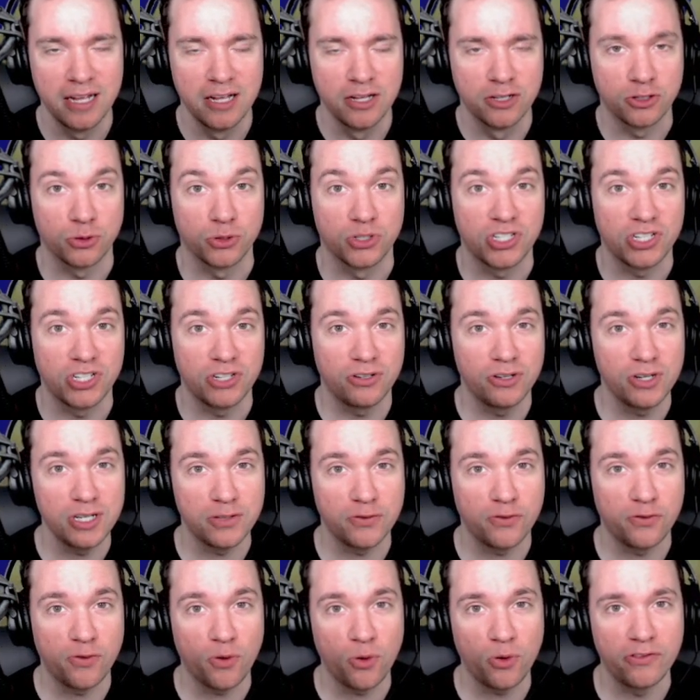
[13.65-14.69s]
So series
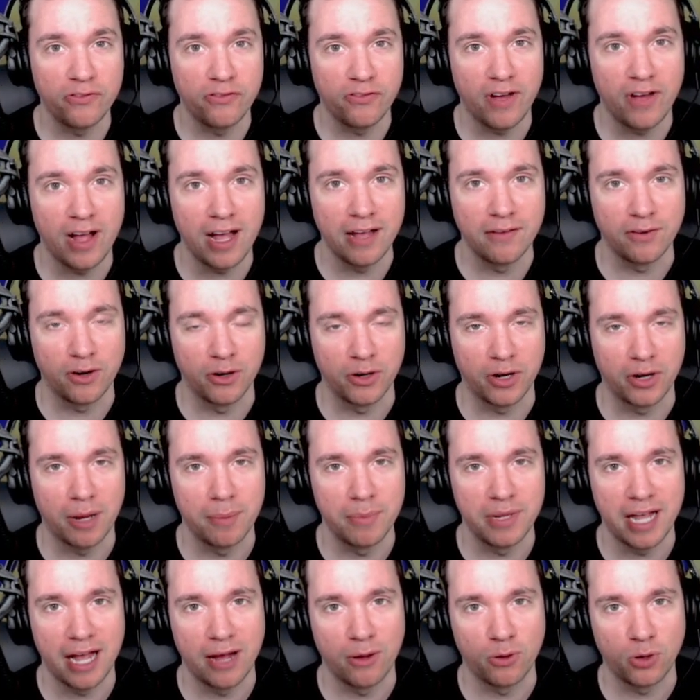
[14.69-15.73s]
4 and 5 are
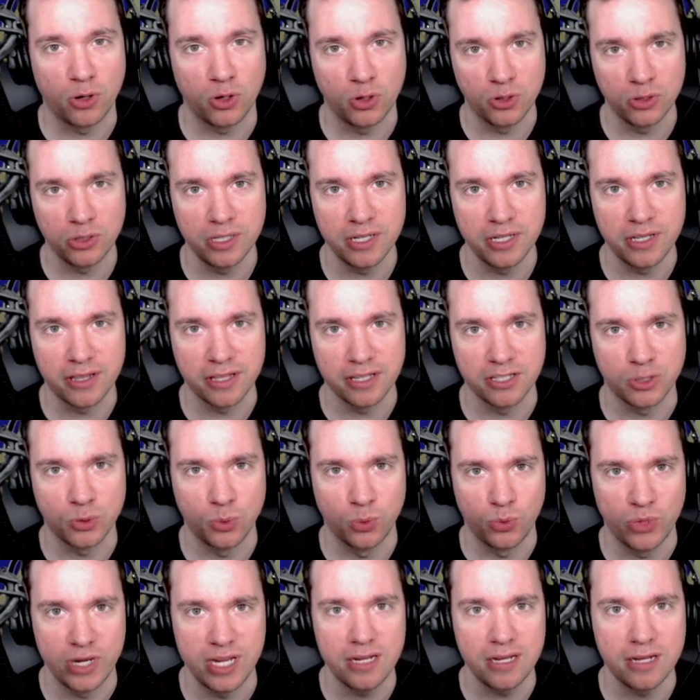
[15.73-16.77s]
coming out early this
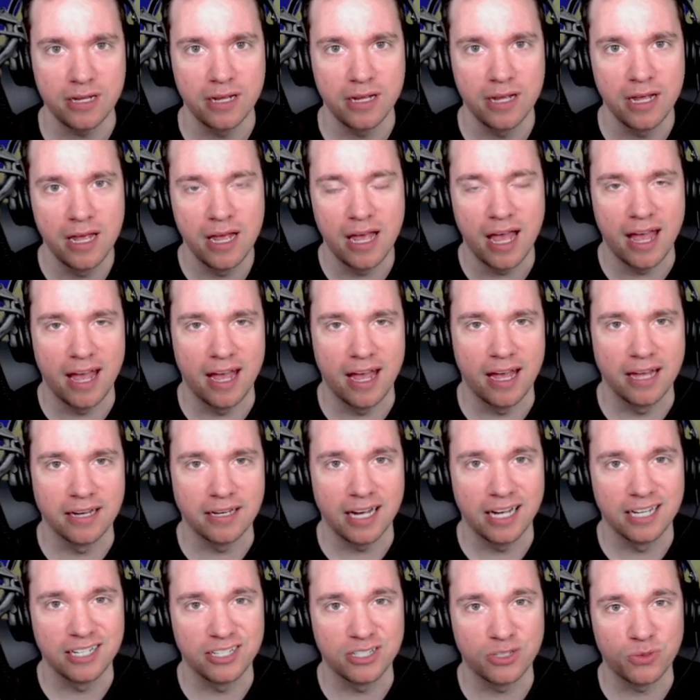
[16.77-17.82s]
week, and
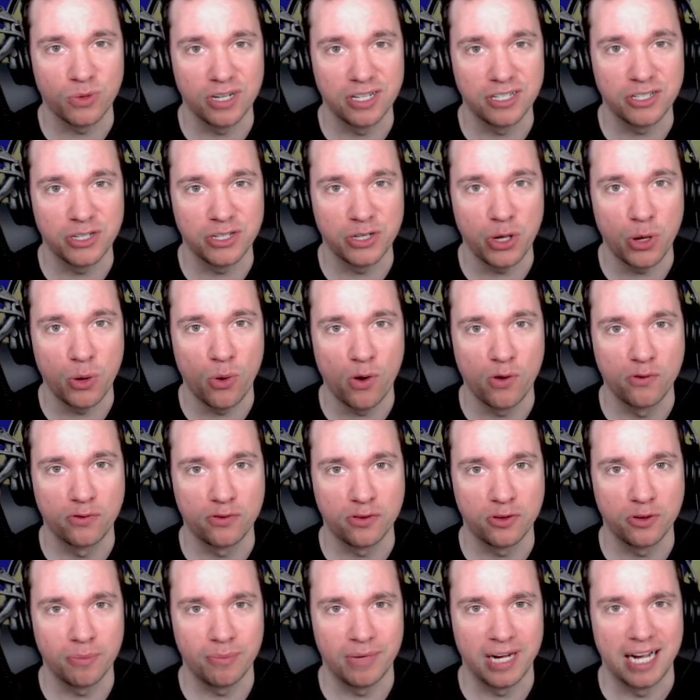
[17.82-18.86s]
I just wanted to go
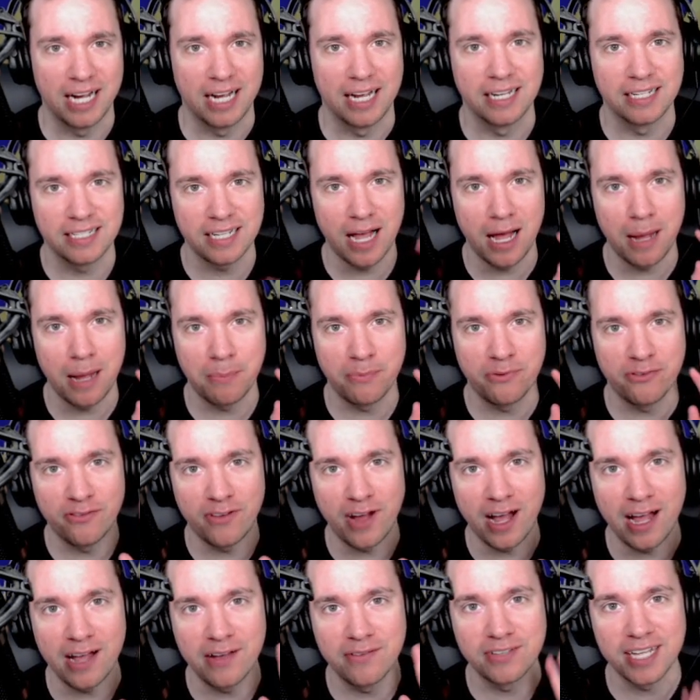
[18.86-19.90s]
over my top
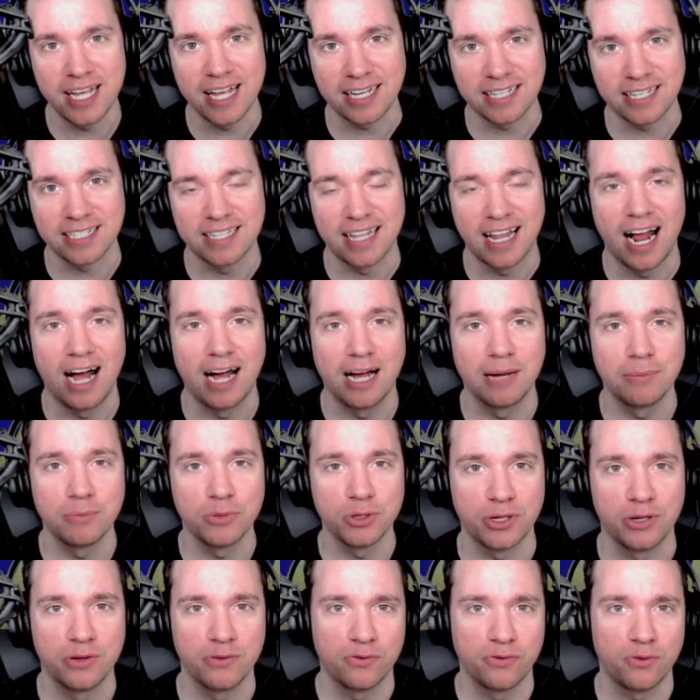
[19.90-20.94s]
5 decks that I'm
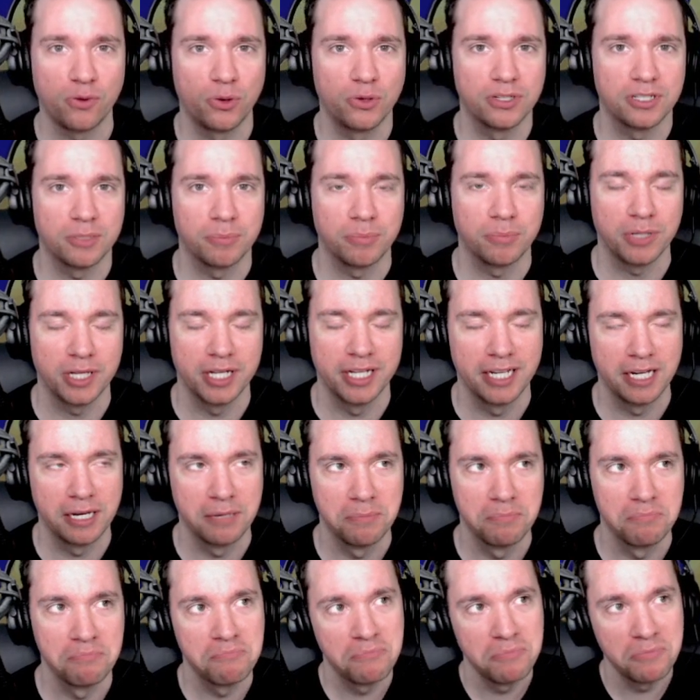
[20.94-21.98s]
looking forward to playing
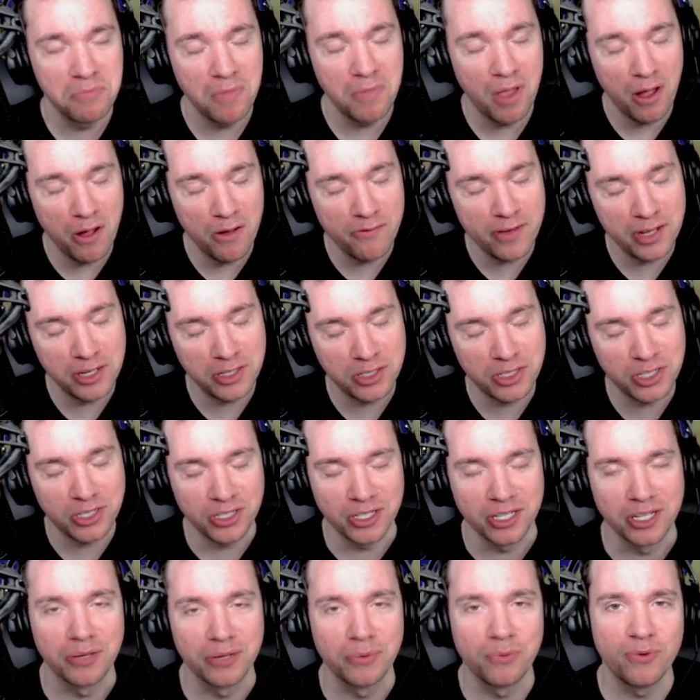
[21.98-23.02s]

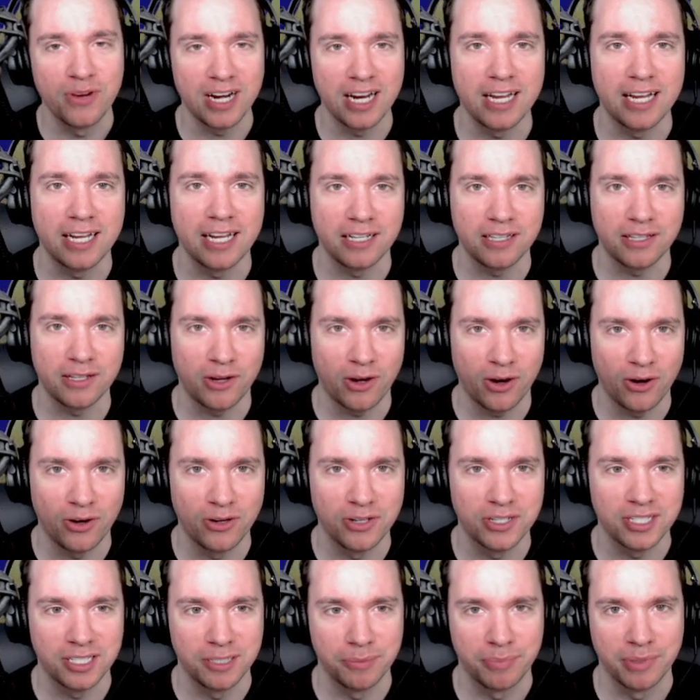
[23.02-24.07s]
eventually when I get the
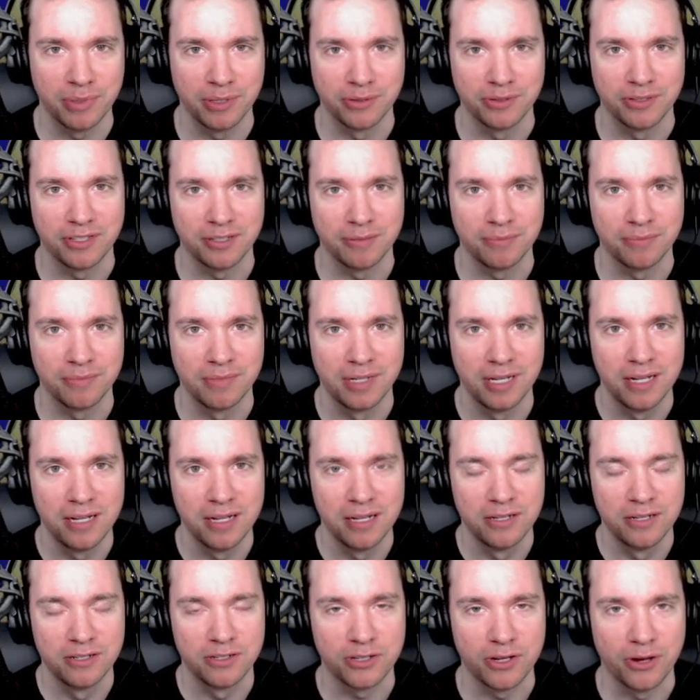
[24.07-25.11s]
cards to build them.
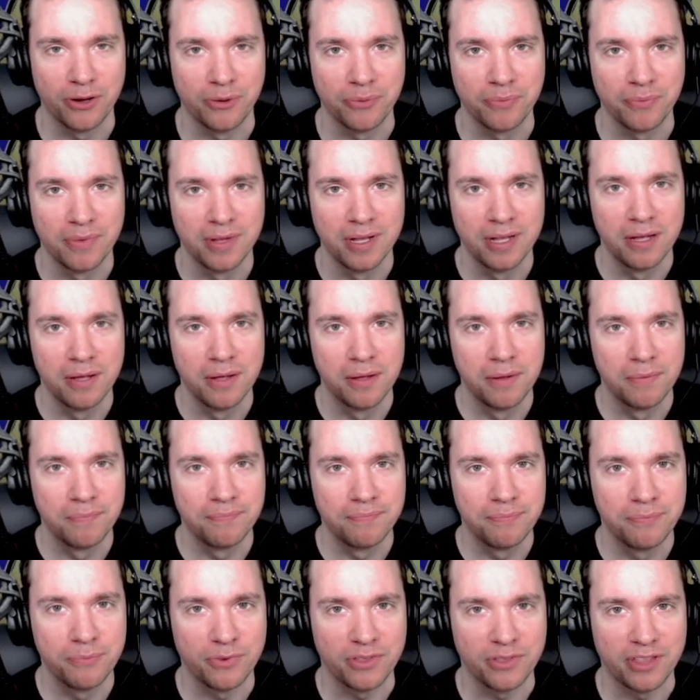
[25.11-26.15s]
So
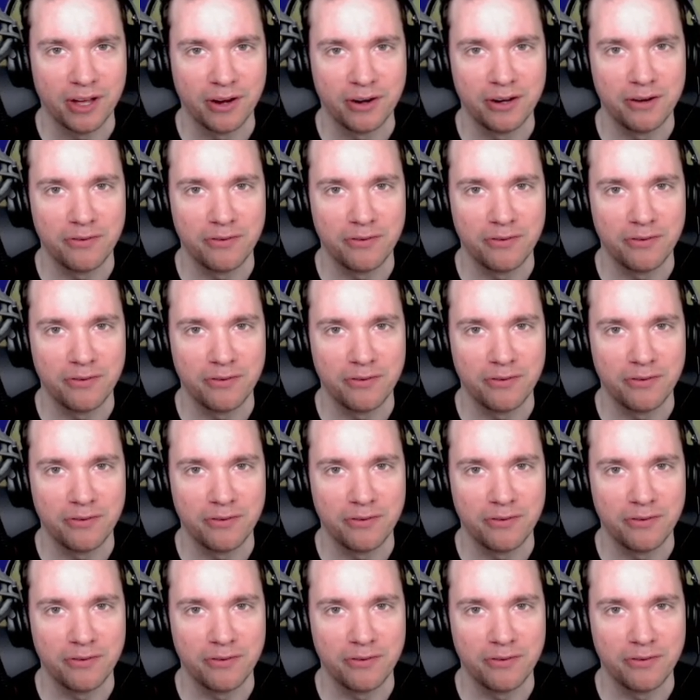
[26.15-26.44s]
without any